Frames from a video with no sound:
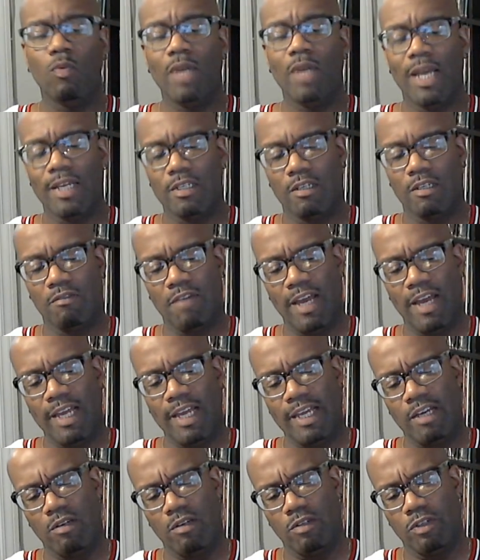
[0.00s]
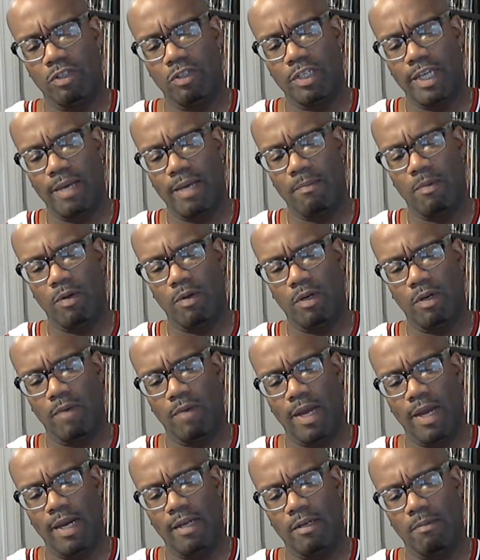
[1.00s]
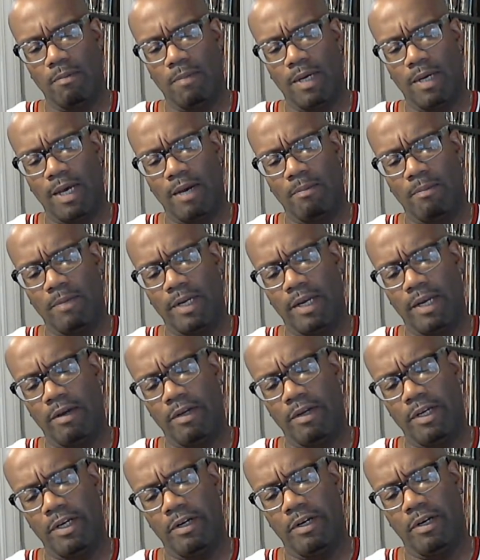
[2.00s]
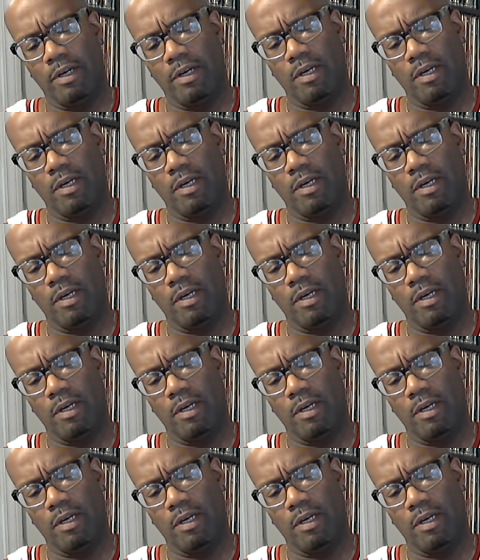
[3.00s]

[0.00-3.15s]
one has the Van Gelder stamp on it right at the bottom down here.